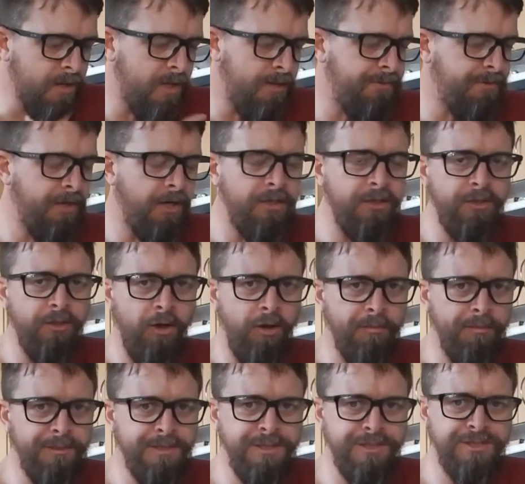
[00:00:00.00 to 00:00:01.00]
the only
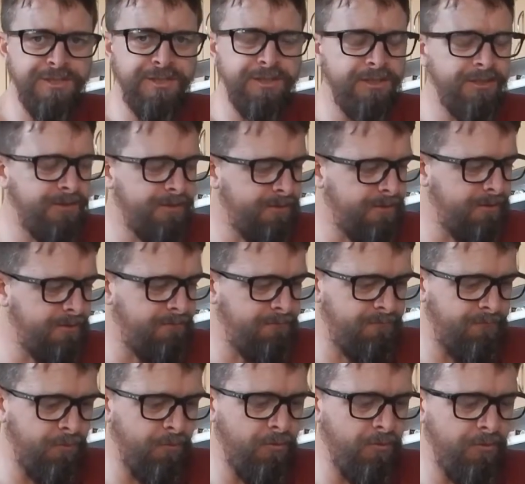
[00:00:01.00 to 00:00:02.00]
hop addition
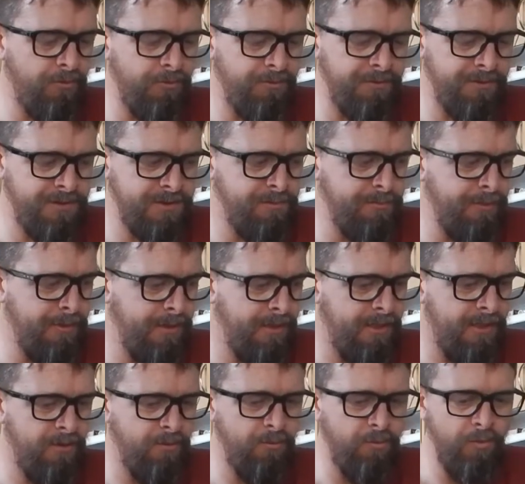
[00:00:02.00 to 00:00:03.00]
for this
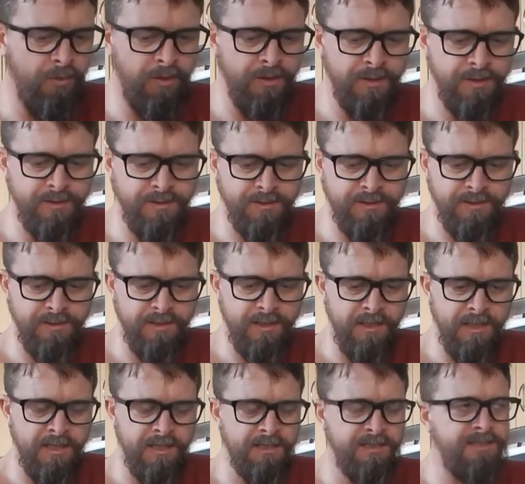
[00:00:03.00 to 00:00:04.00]
beer was
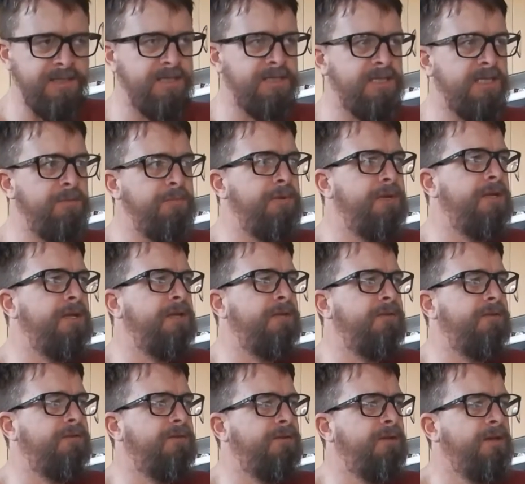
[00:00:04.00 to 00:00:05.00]
a
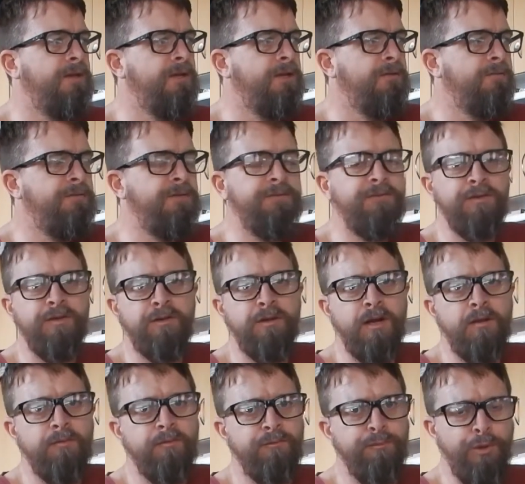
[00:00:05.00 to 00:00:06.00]
60-minute 50
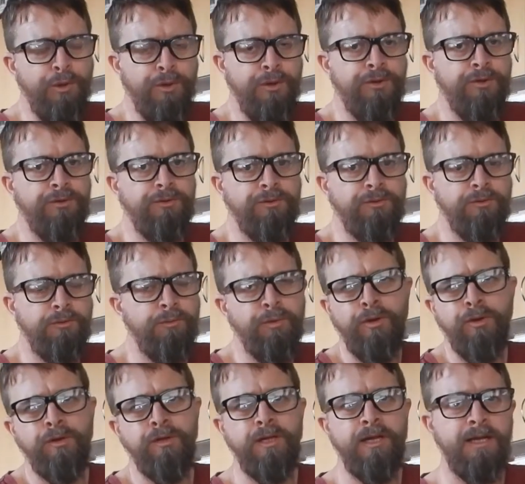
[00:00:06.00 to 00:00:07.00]
gram of perle, or
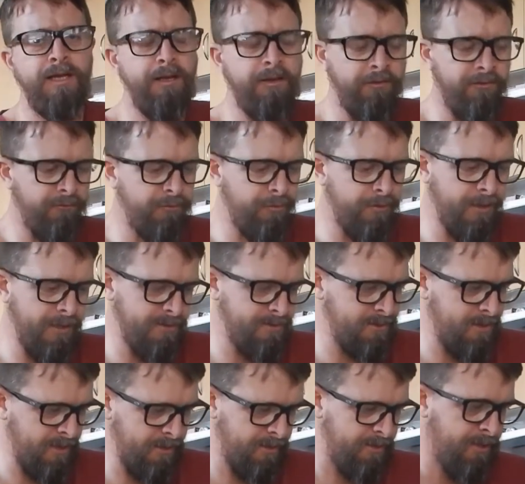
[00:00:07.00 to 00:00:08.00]
perle, however you pronounce
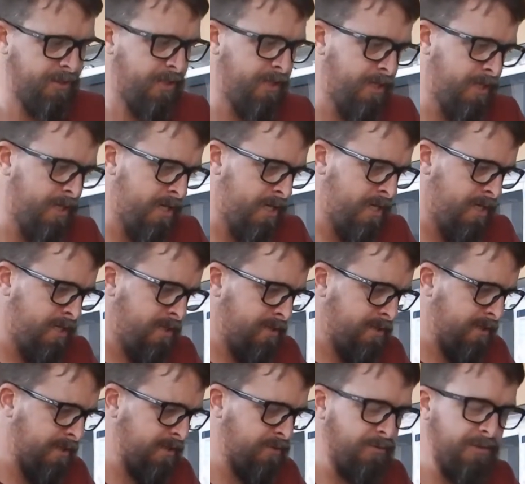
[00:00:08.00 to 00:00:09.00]
that.
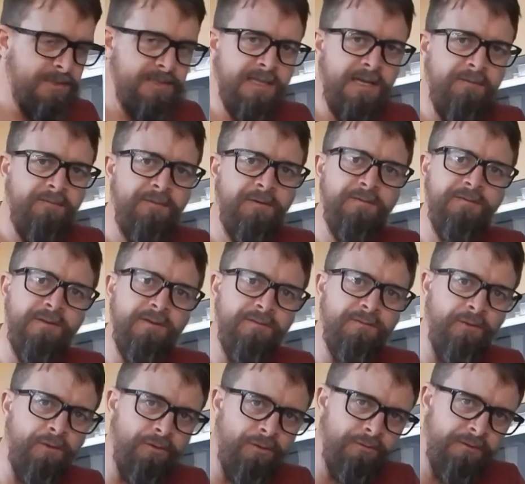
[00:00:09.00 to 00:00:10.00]
So this one's the
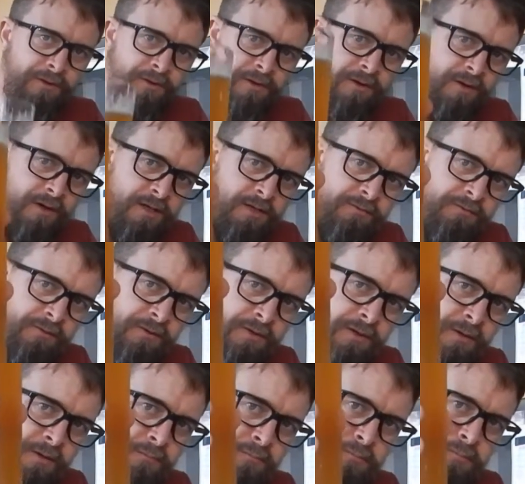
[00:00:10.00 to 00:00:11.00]
M54, very nice,
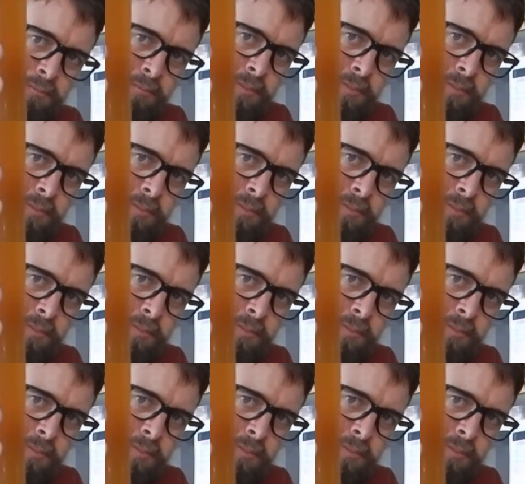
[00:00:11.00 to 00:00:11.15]
very